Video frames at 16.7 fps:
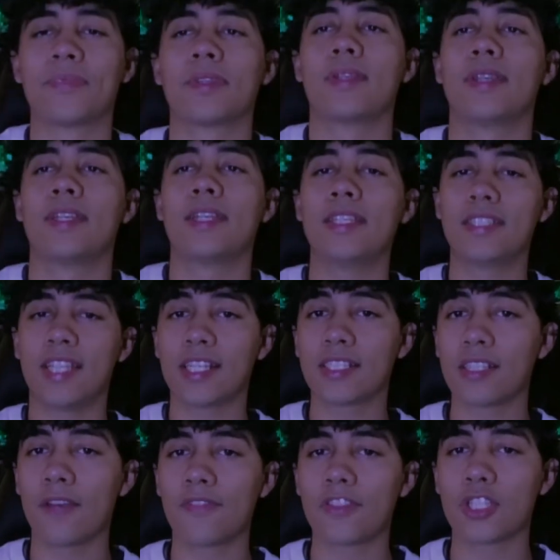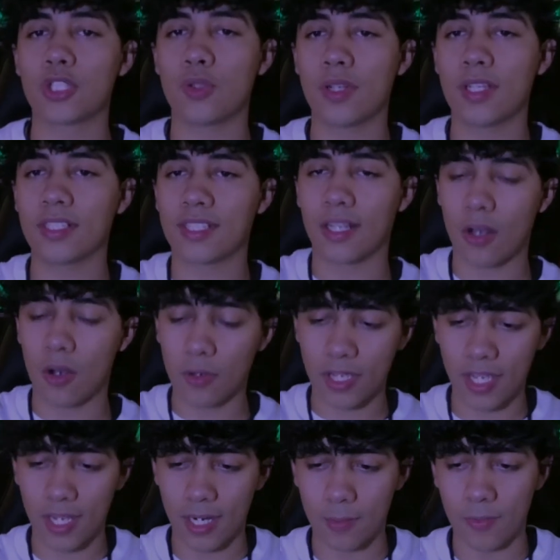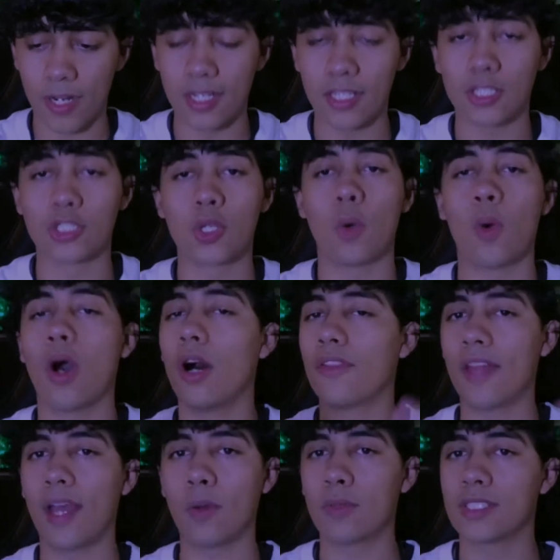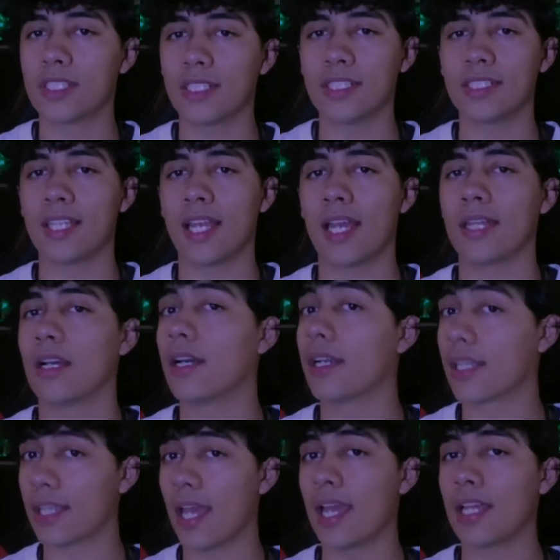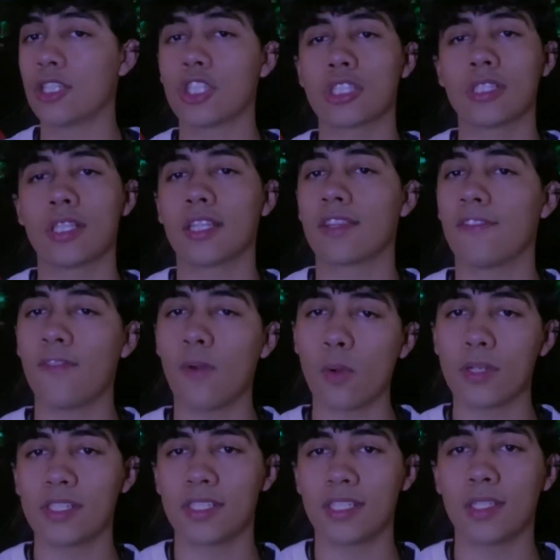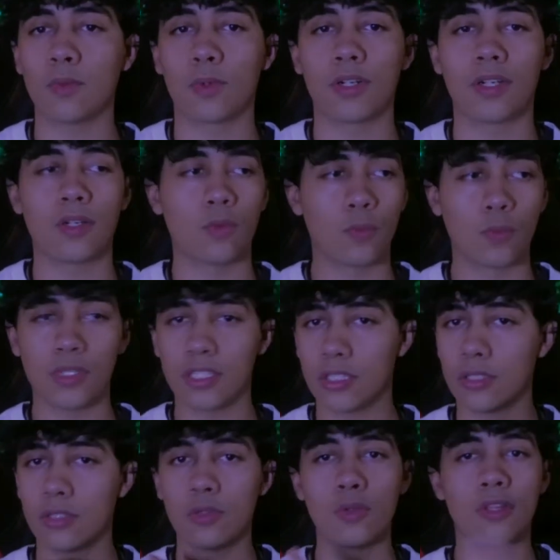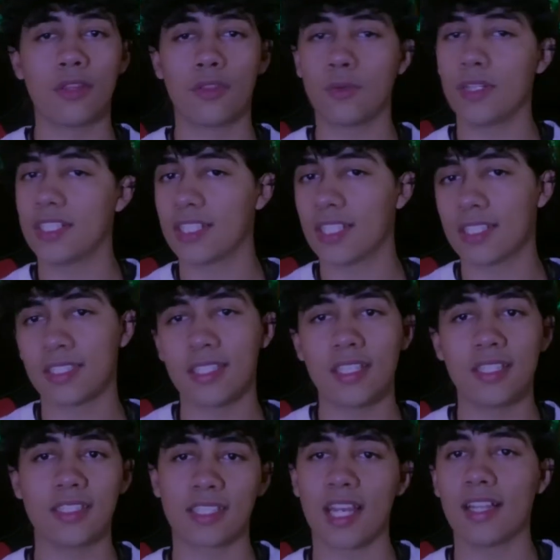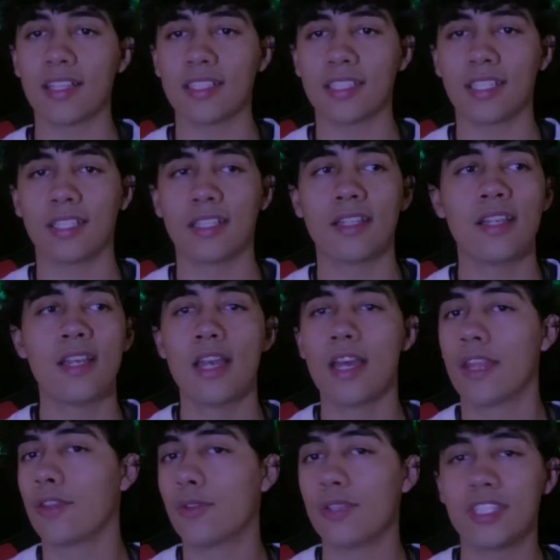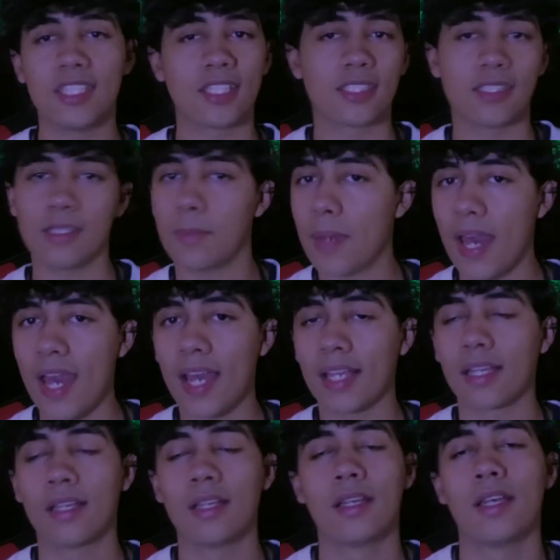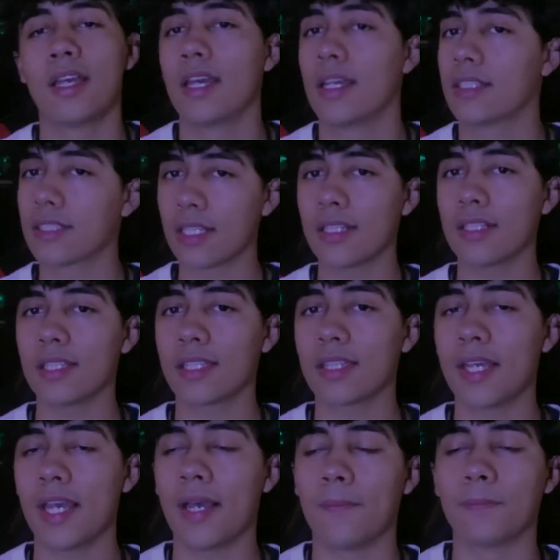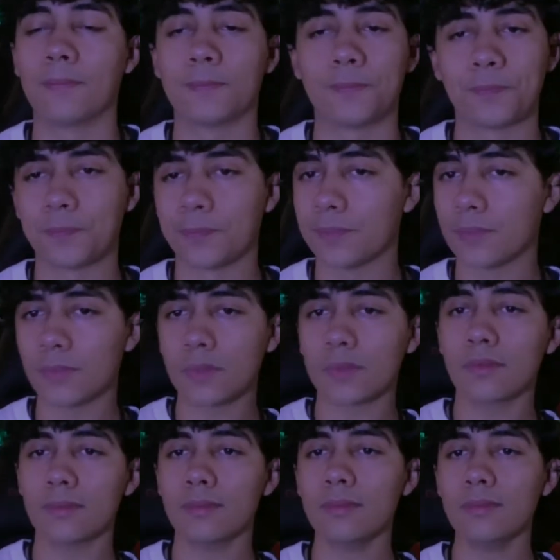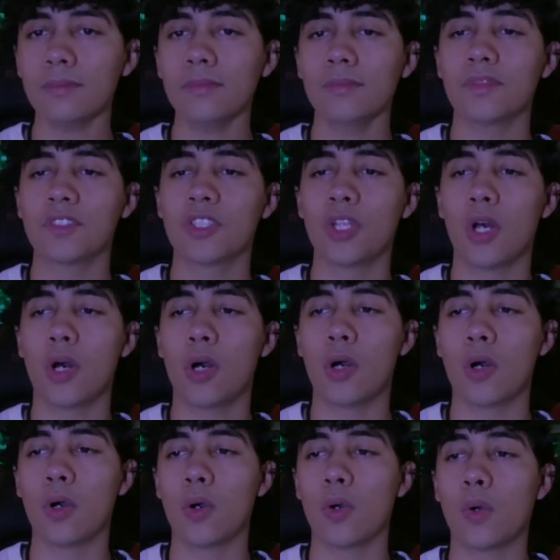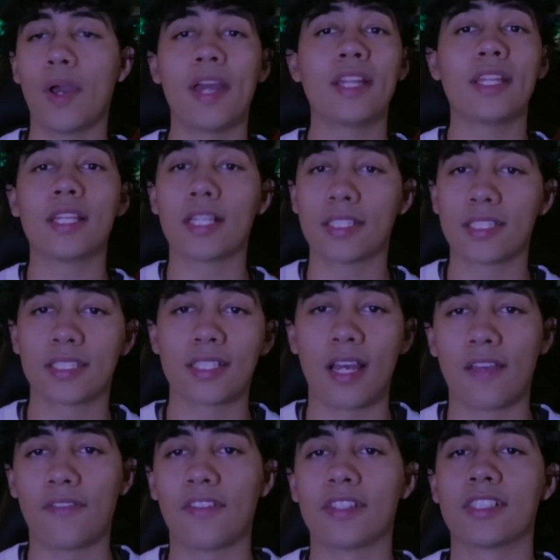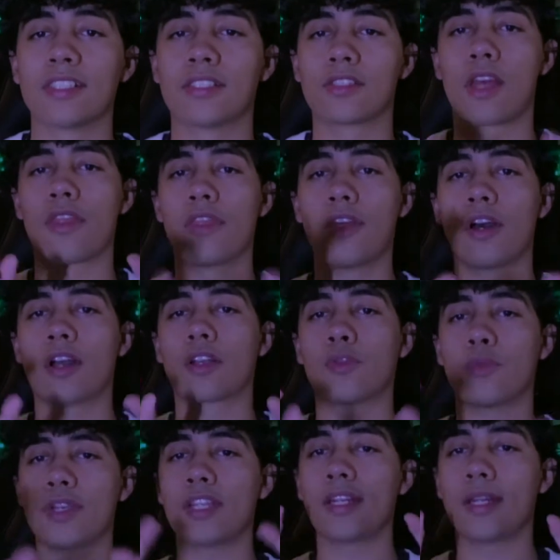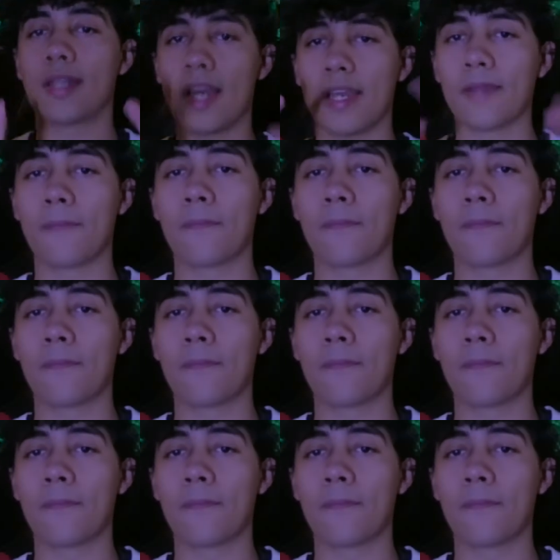He takes off the string. He's like, okay, I'm ready. So all that was in his head again, just like the forest scene where we do the 360 skeleton, 360 back. It's kind of like that. And so, and he cuts his knife, and it says The Green Knight.